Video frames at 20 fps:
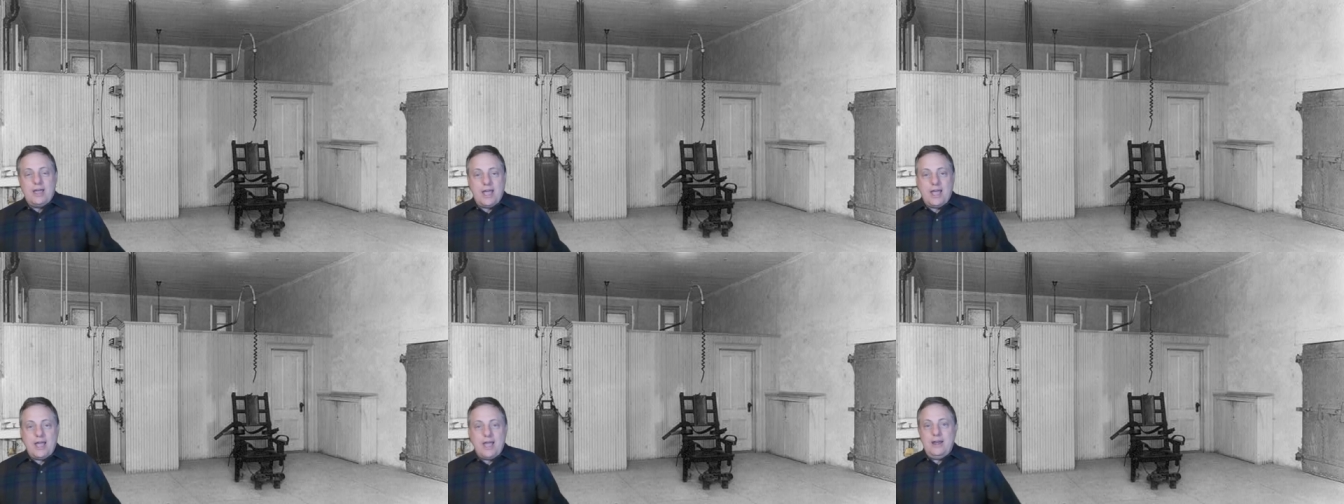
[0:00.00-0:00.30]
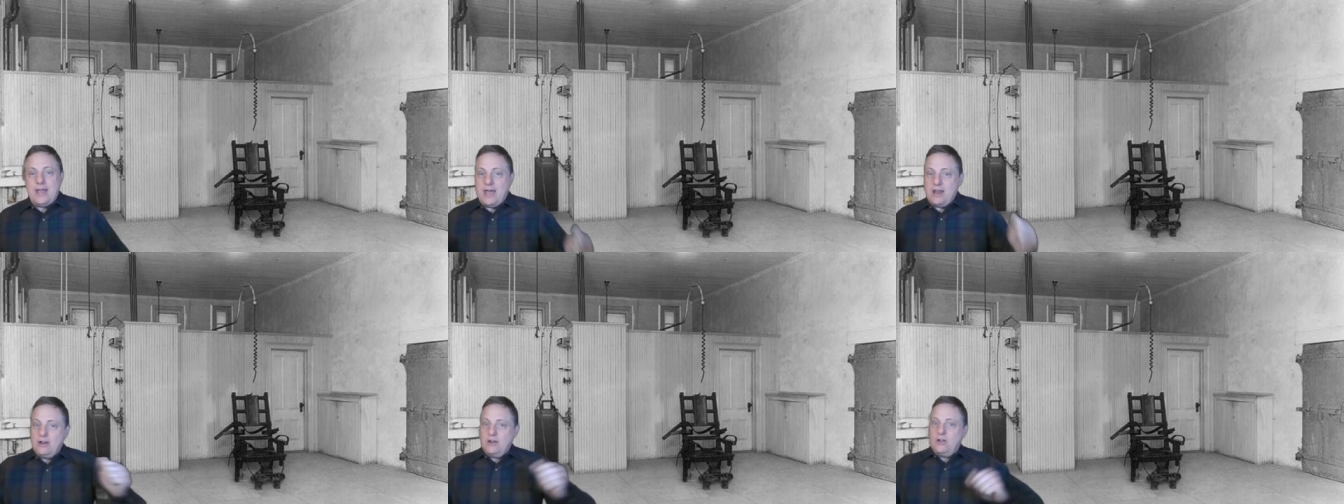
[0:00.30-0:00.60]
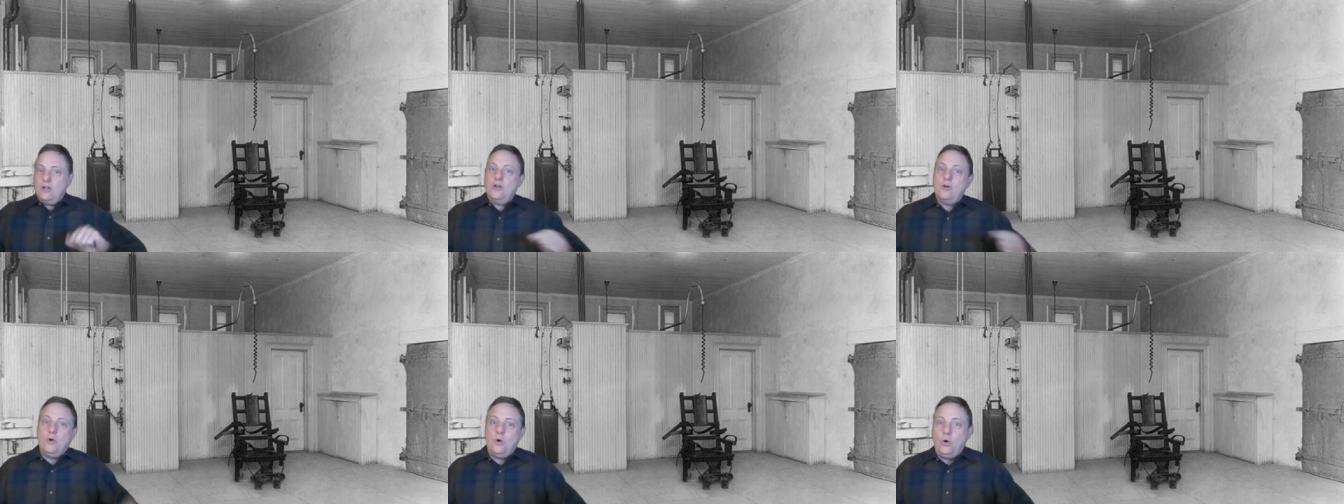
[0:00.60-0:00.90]
and had a
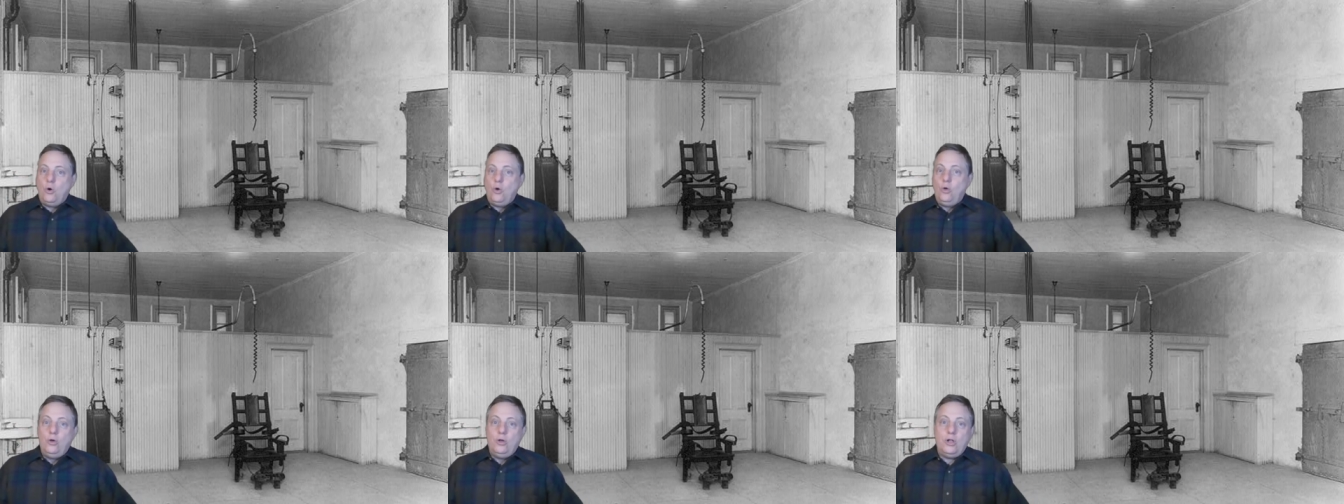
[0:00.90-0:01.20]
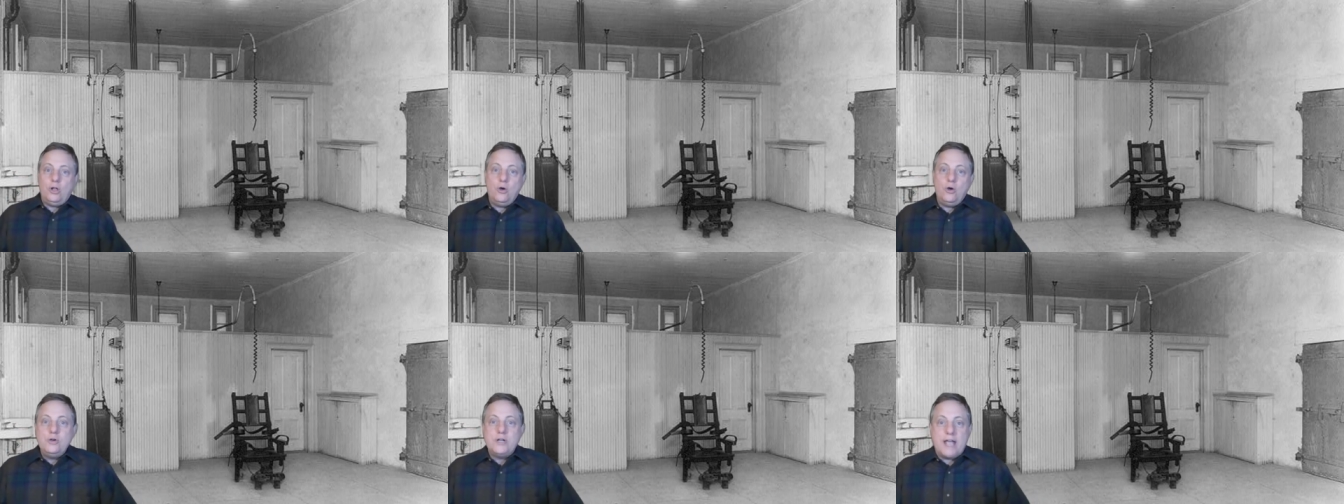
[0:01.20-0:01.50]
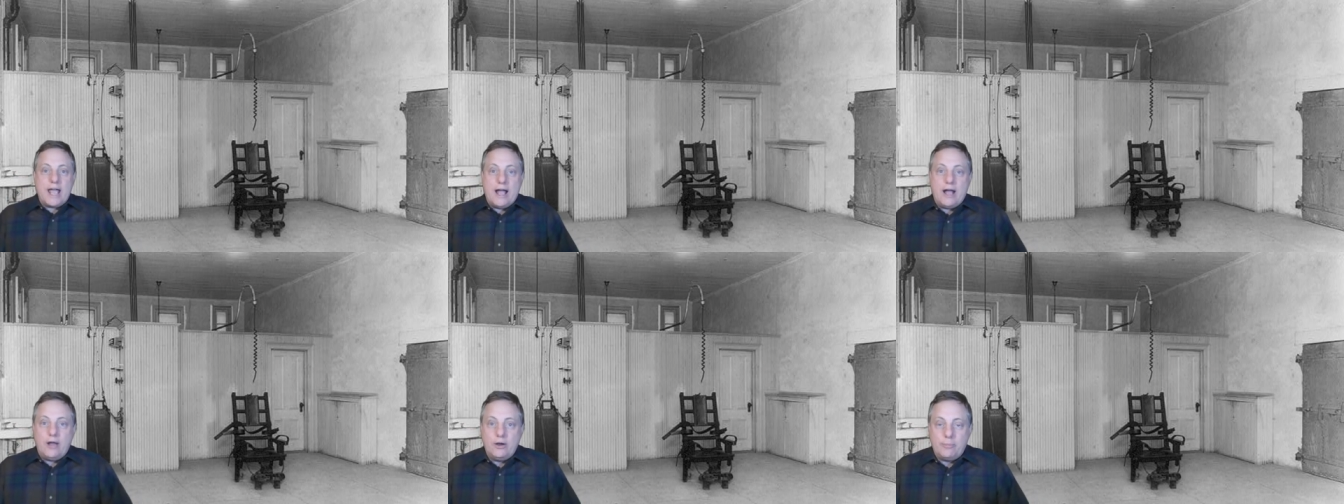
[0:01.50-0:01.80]
good old
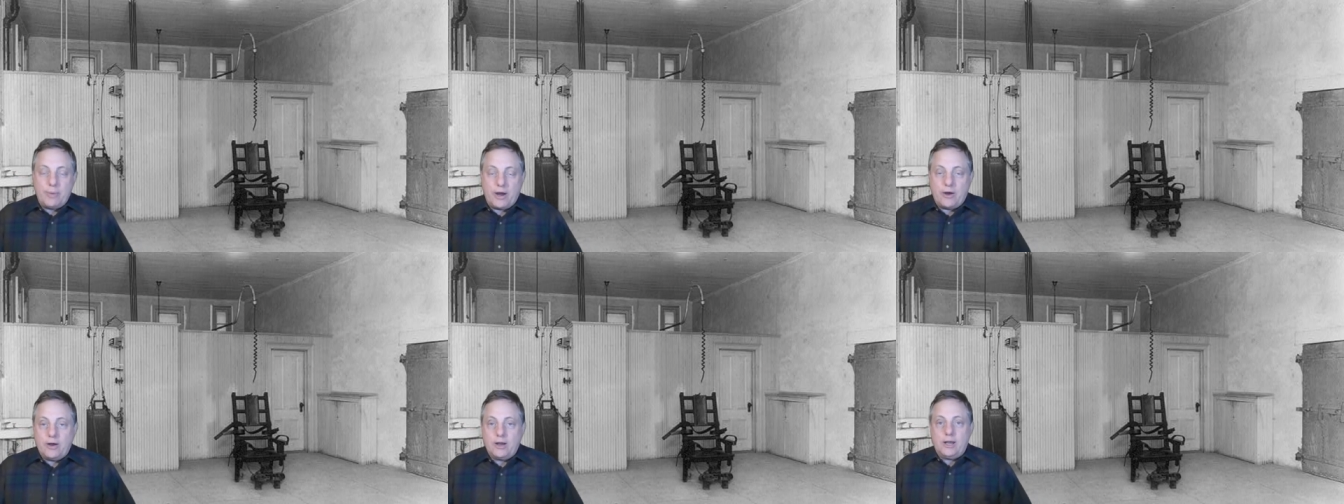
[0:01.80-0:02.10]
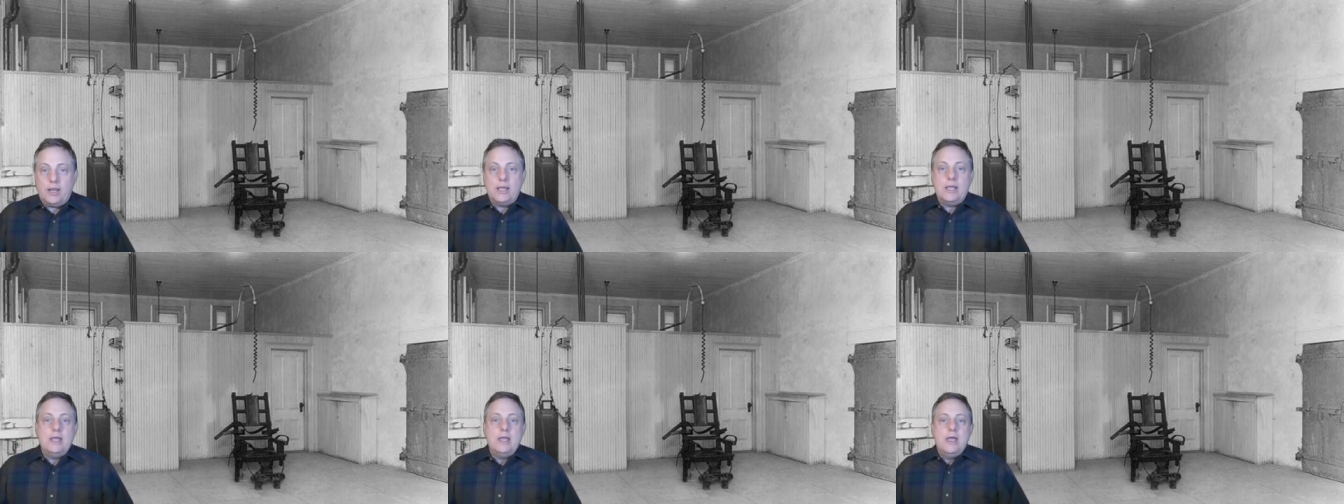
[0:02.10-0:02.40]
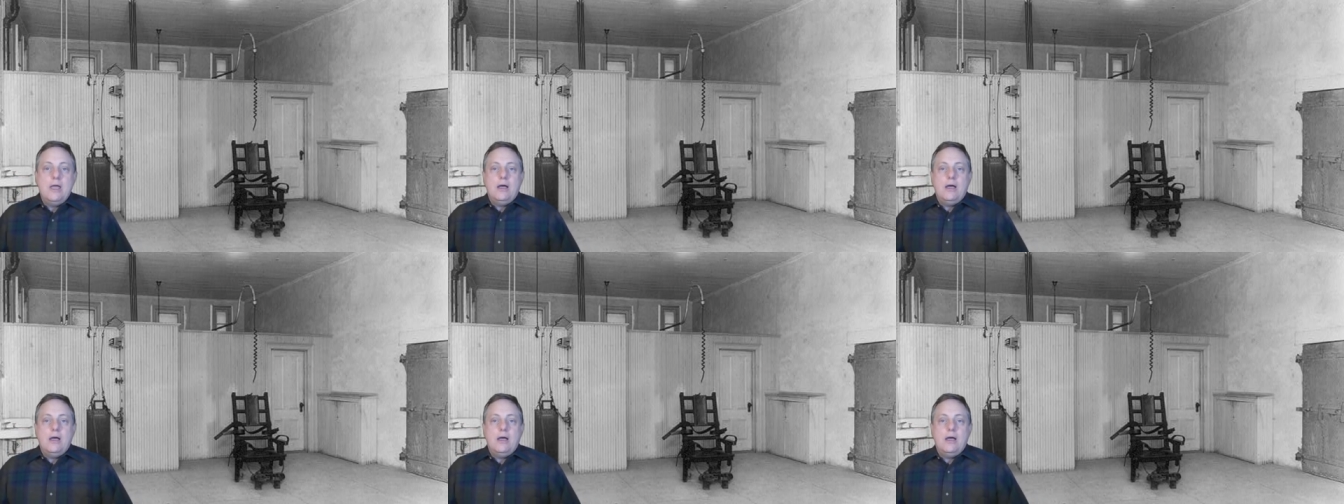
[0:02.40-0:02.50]
hoedown, apparently,